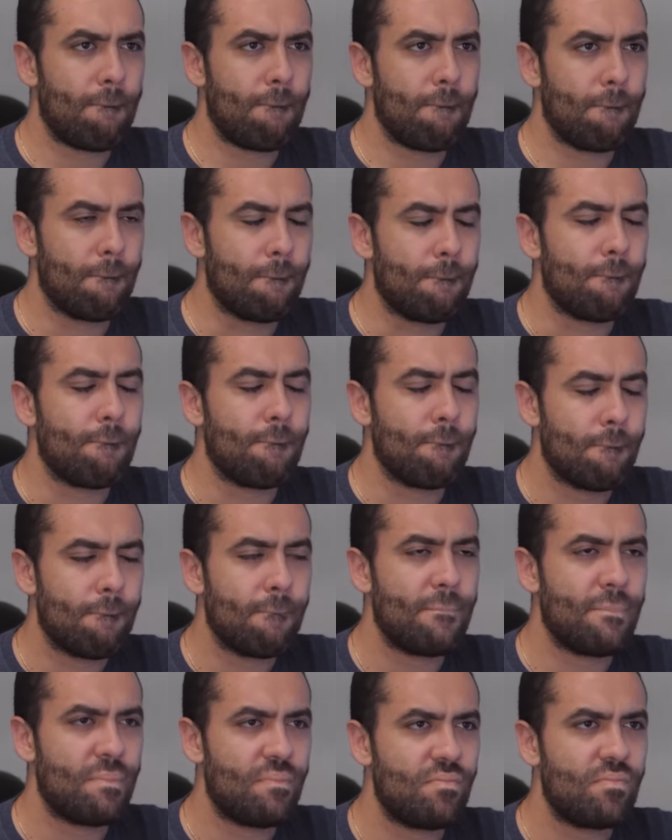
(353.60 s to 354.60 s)
Mm-hmm.
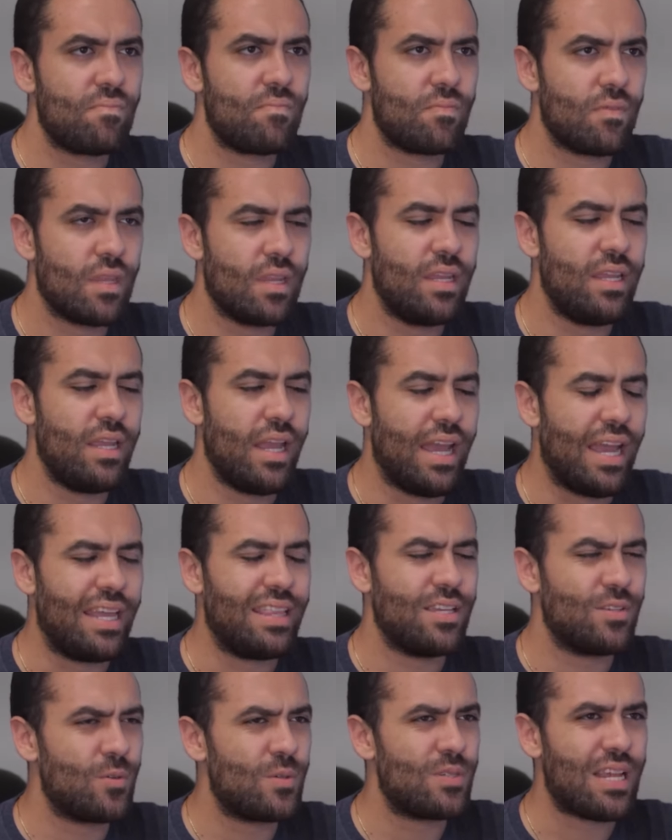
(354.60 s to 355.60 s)
Yeah, and,
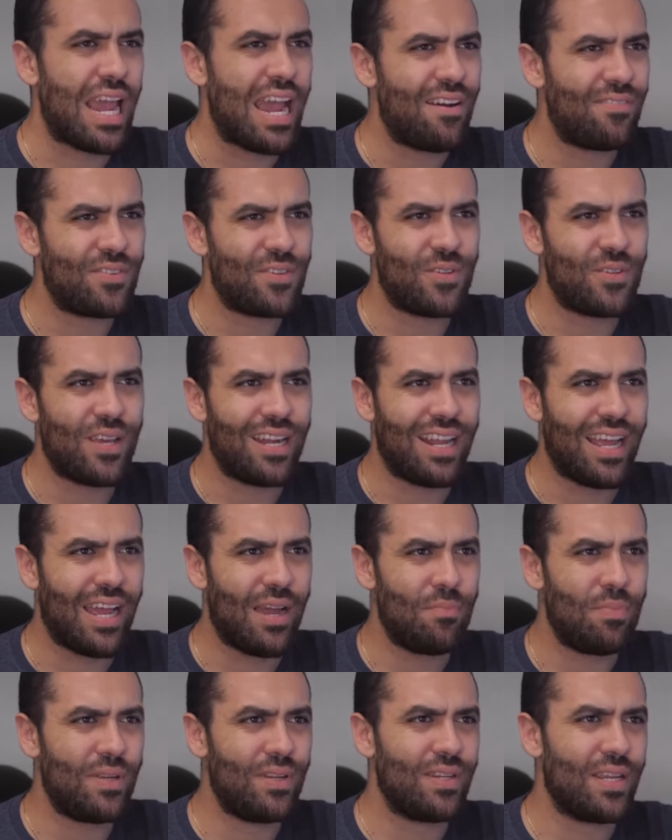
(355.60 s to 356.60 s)
and, this was after that
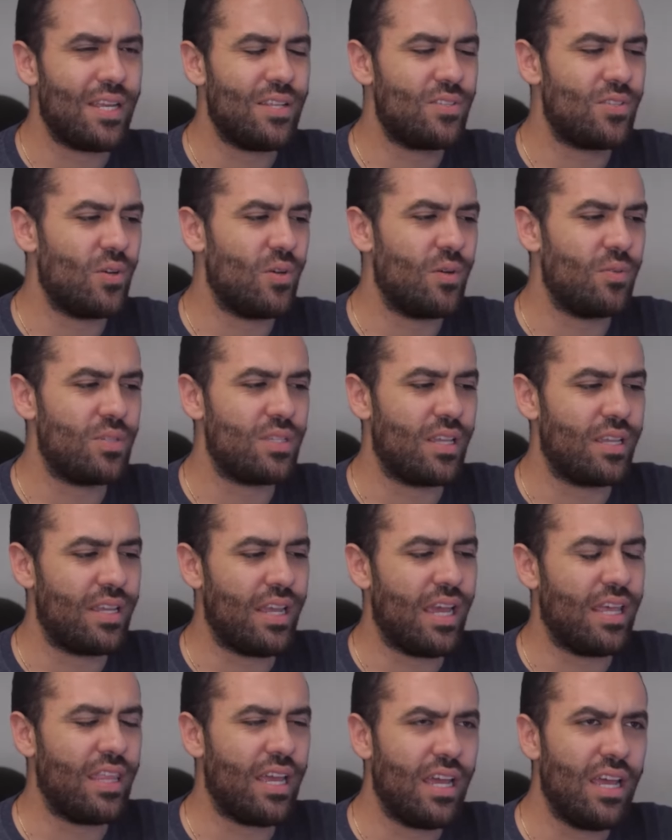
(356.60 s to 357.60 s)
happened, and so it was. This,
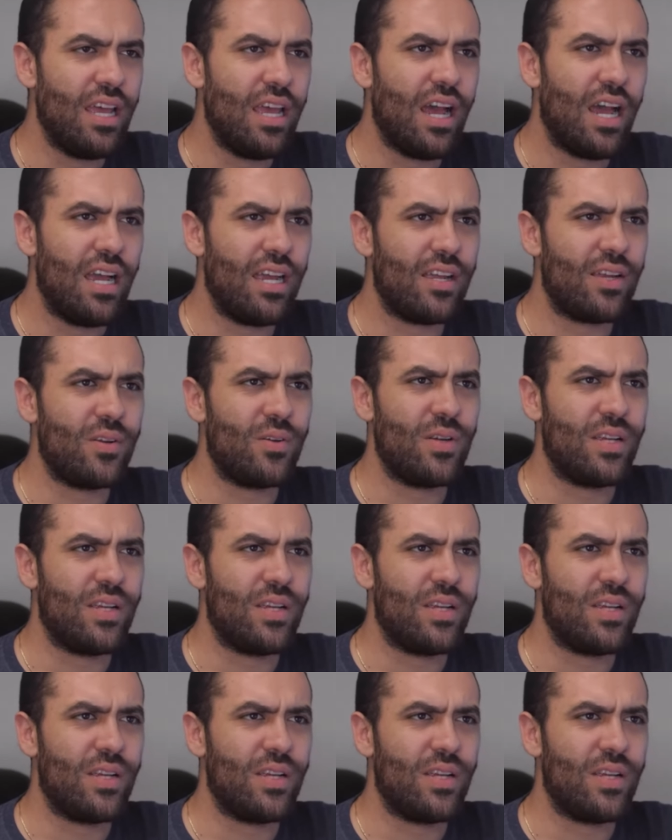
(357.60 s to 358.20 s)
yeah, this that, isn't I this agree.